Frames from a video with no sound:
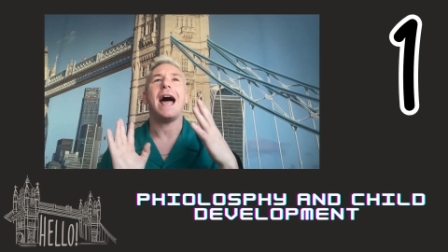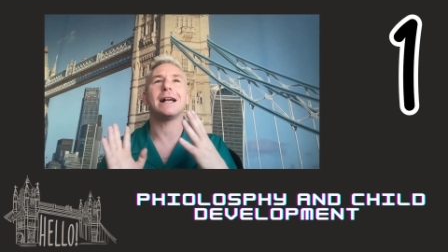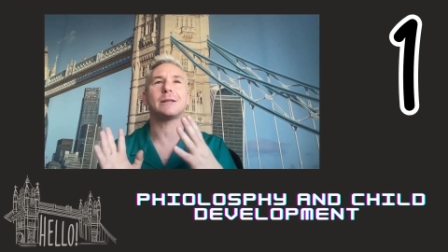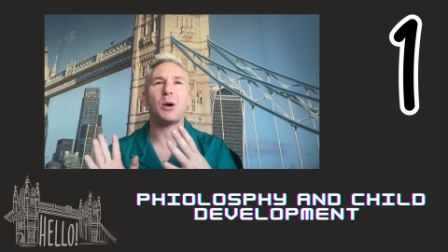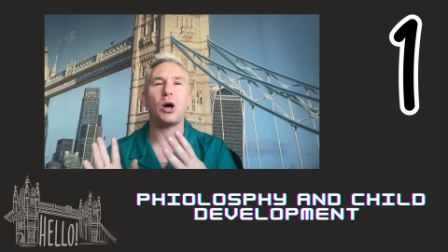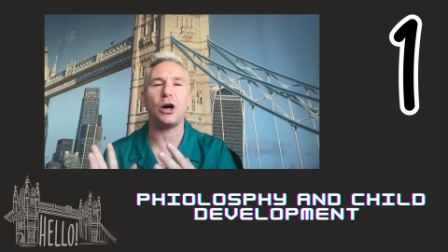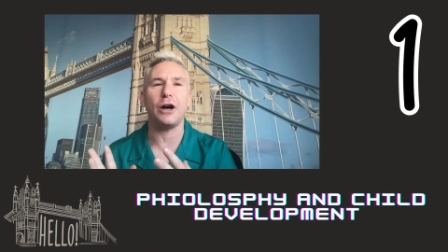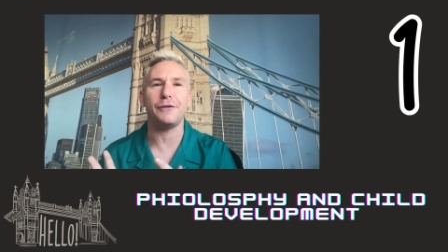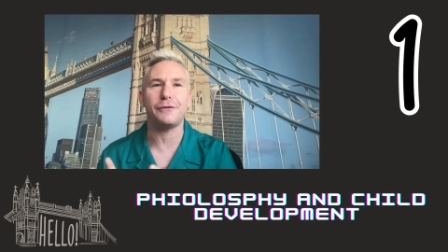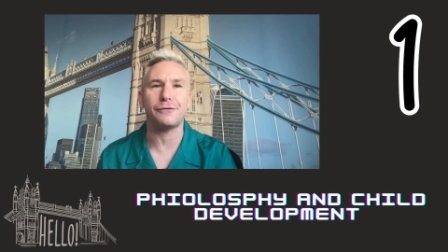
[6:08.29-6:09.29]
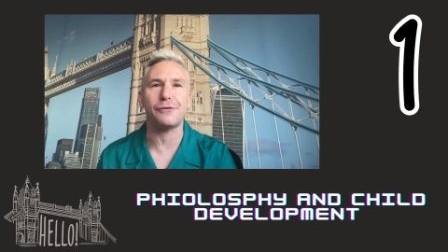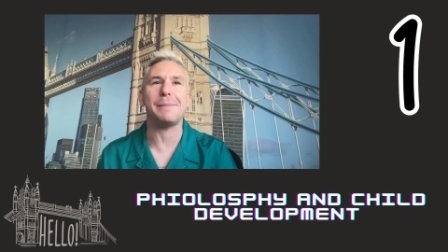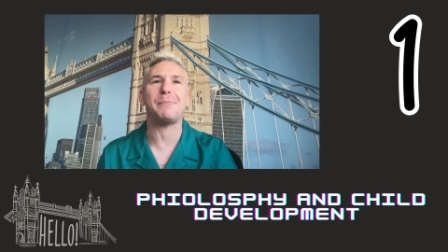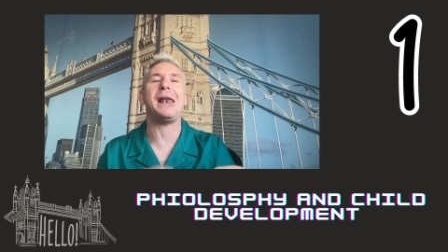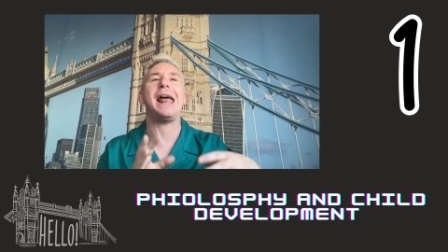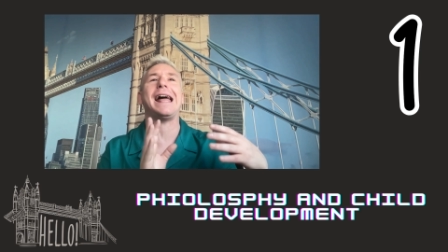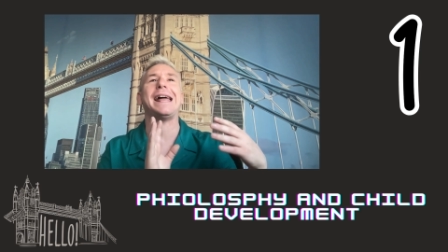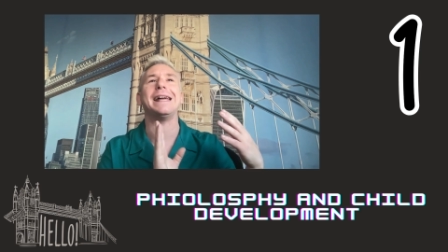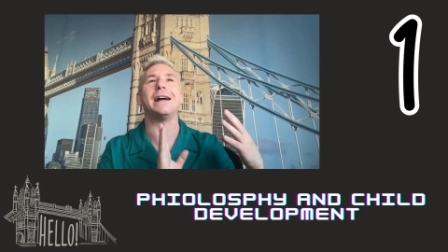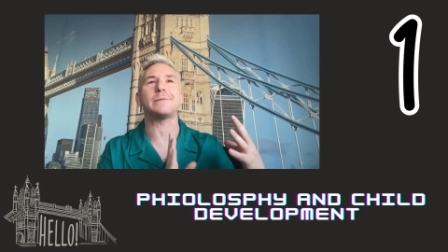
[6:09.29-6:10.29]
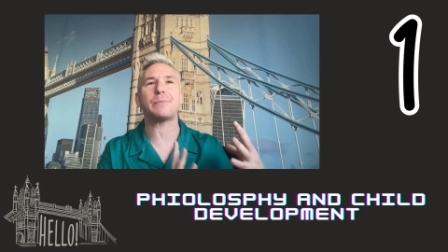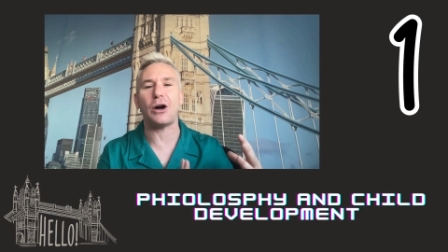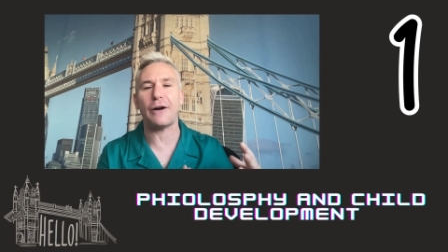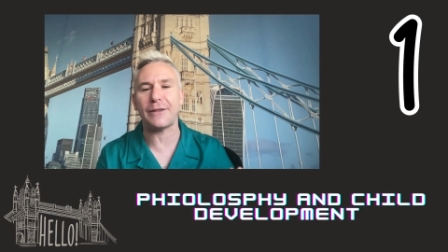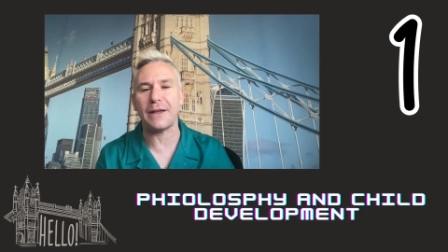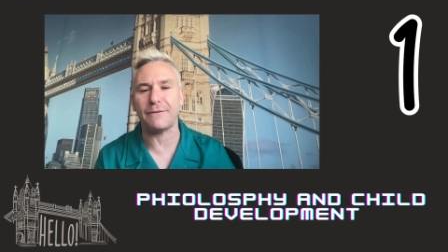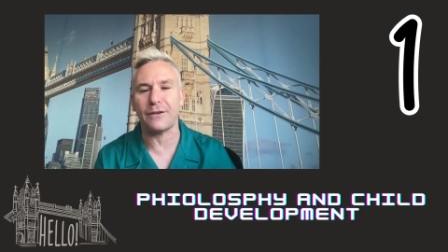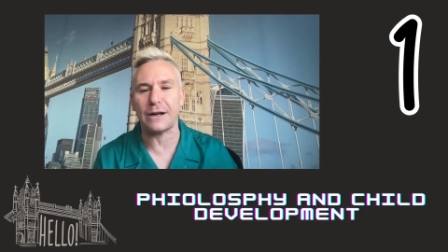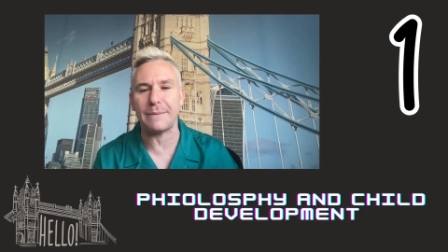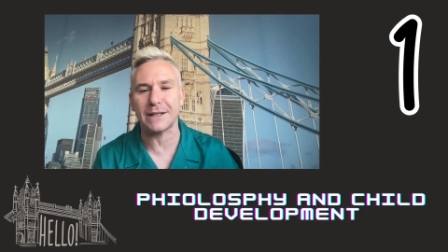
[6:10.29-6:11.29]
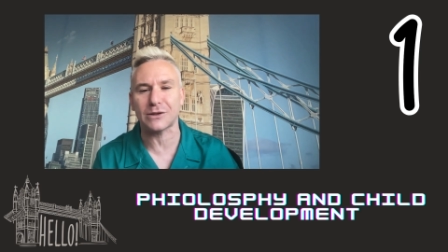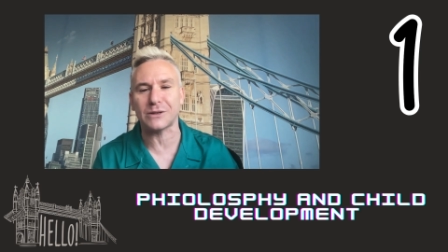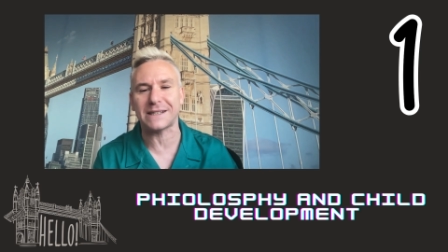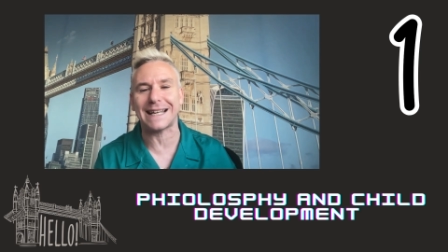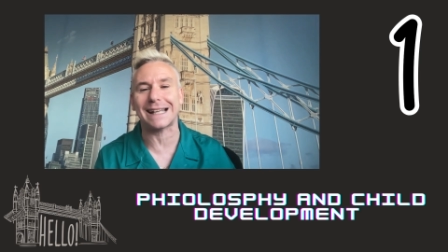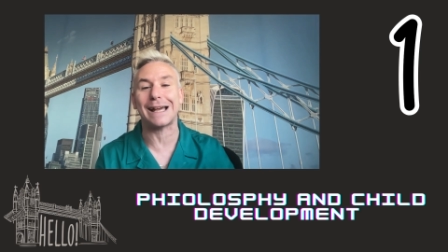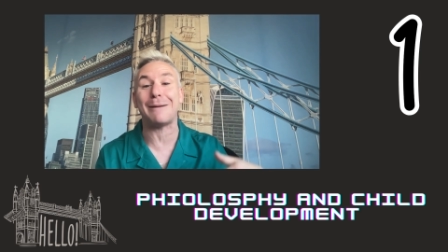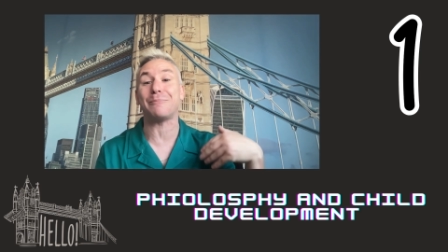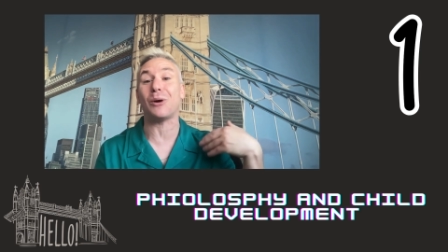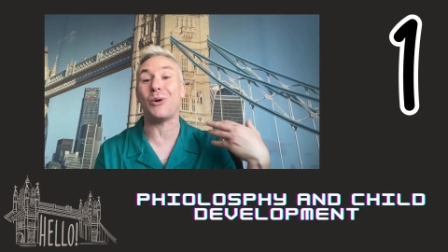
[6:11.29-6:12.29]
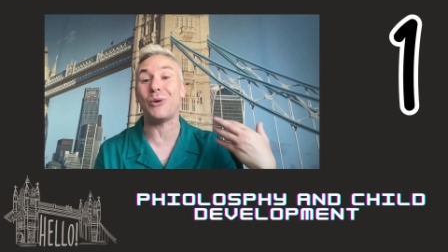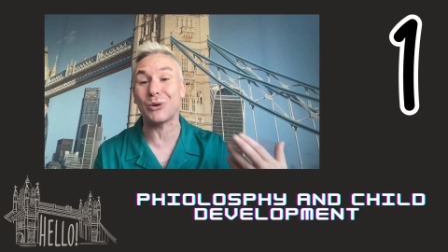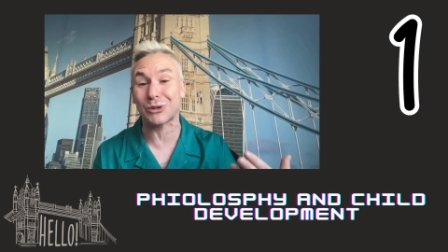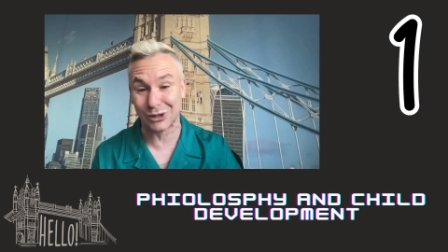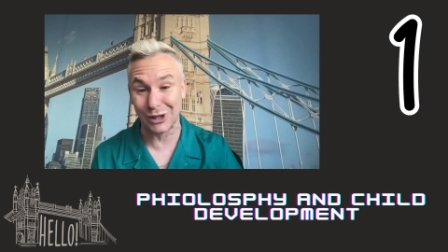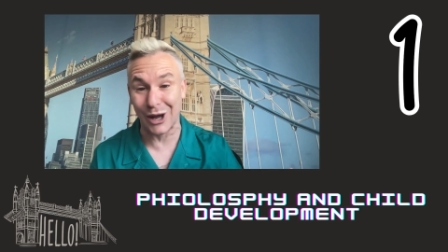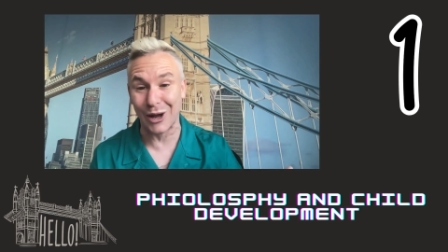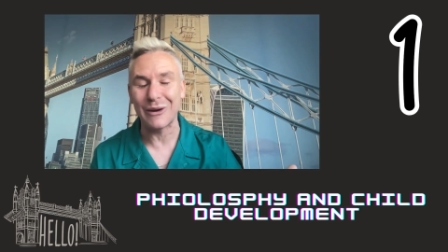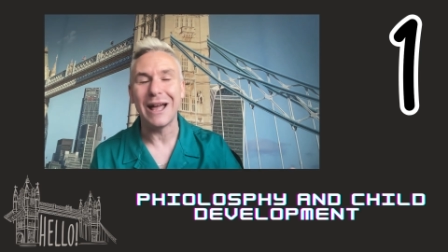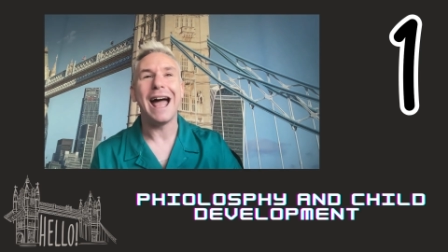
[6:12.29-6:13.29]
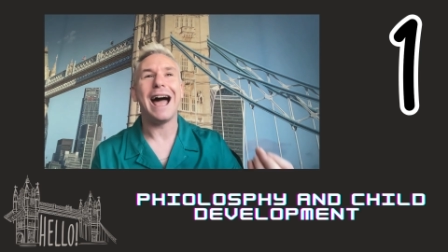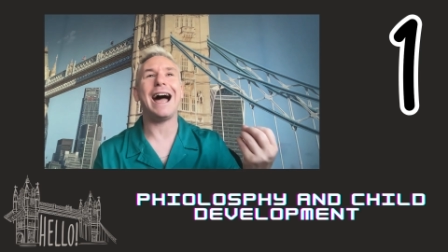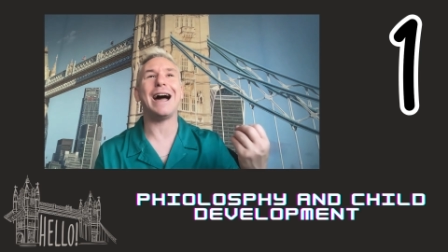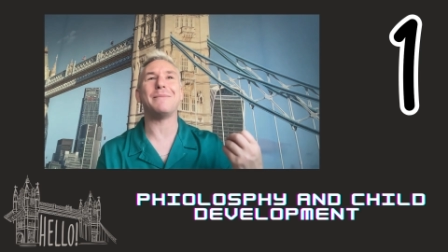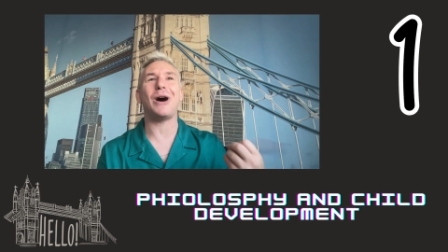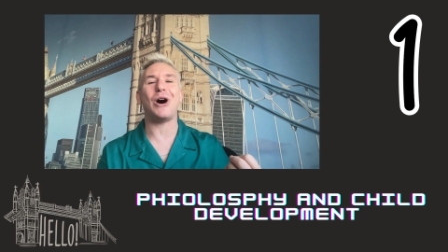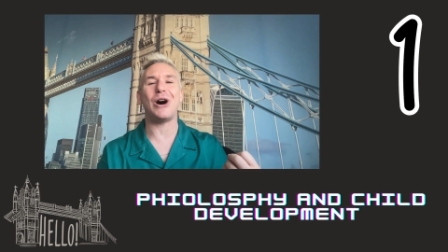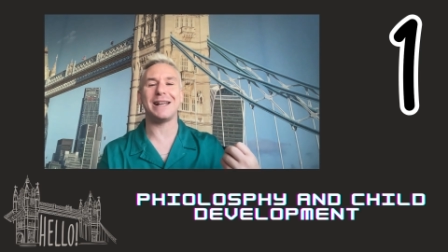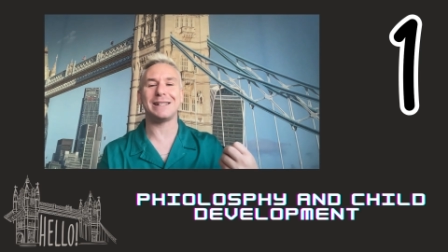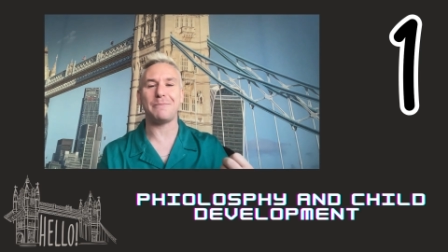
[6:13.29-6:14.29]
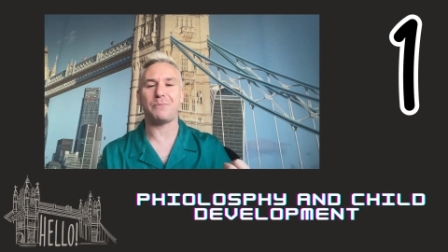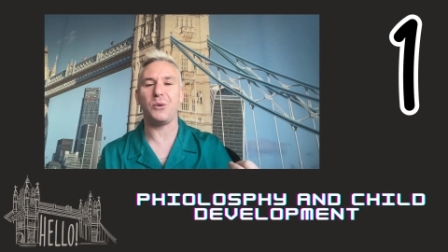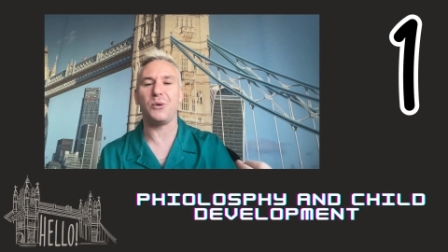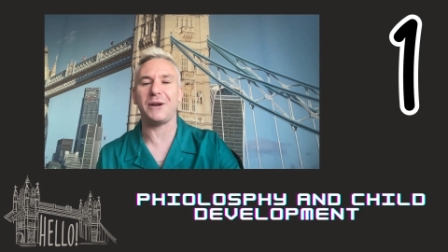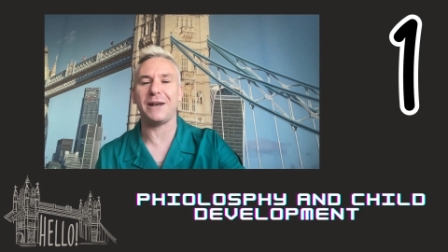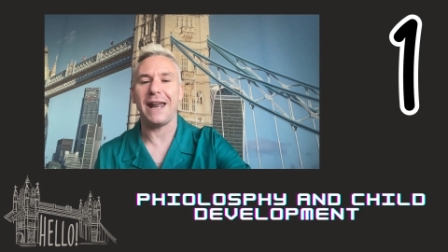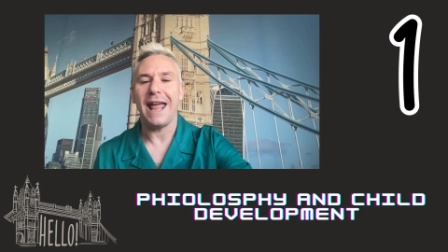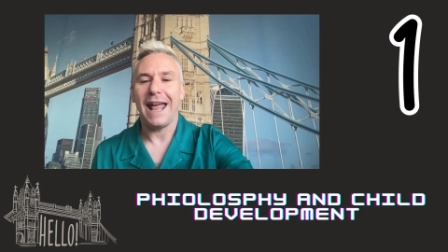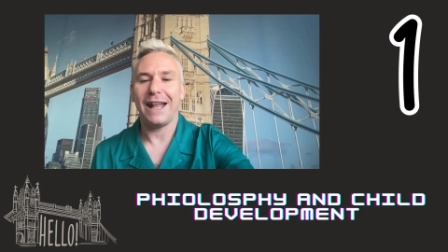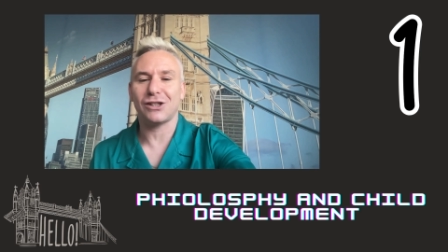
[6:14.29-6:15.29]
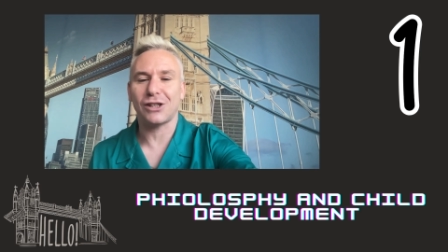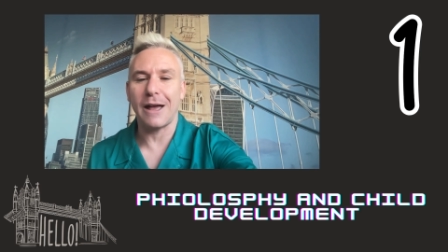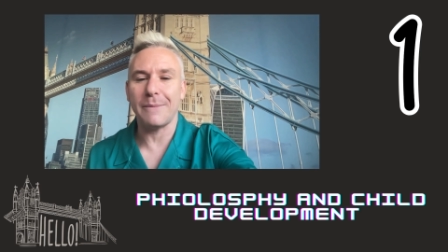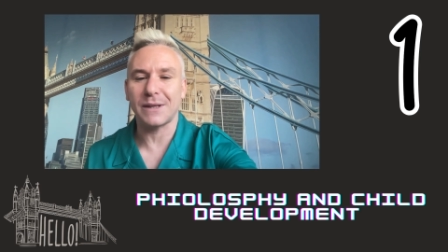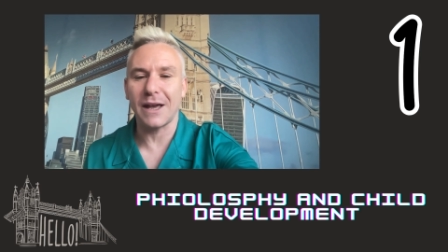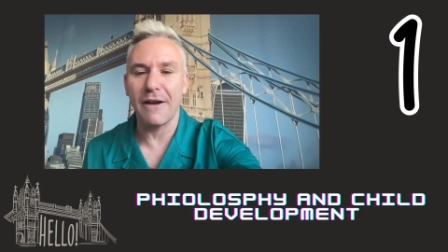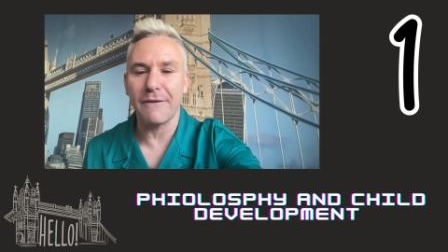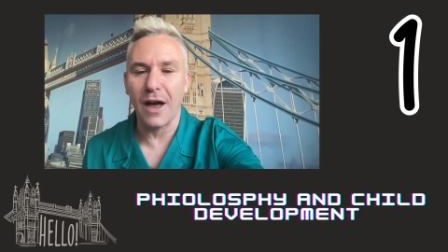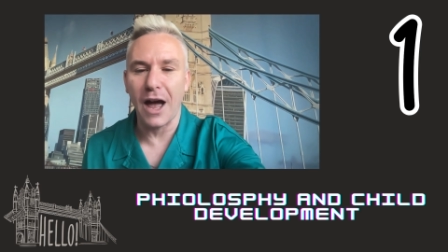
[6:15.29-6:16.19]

as part of free play, as part of the environmental setup, but also art is important in terms of